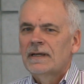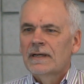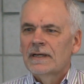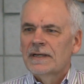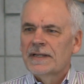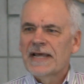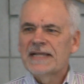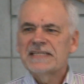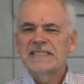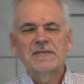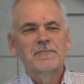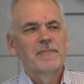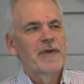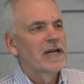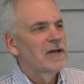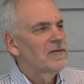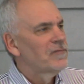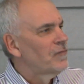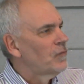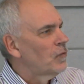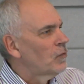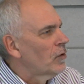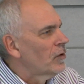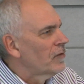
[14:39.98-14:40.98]
And that's a
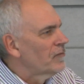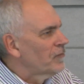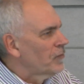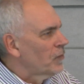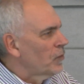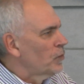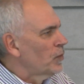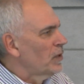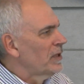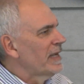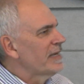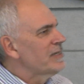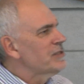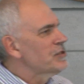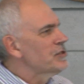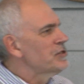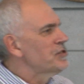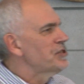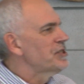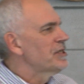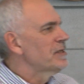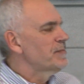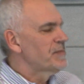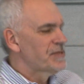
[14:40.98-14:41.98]
metaphor for
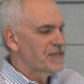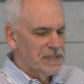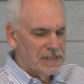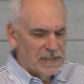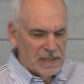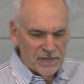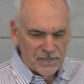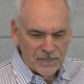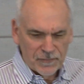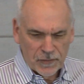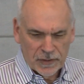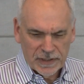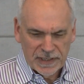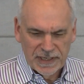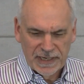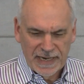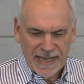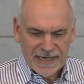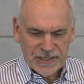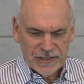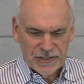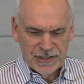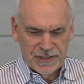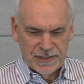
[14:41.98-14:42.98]
relationships and for
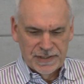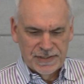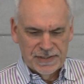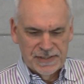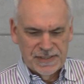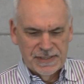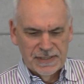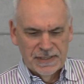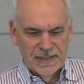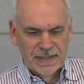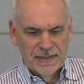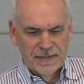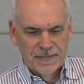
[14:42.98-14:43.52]
connections.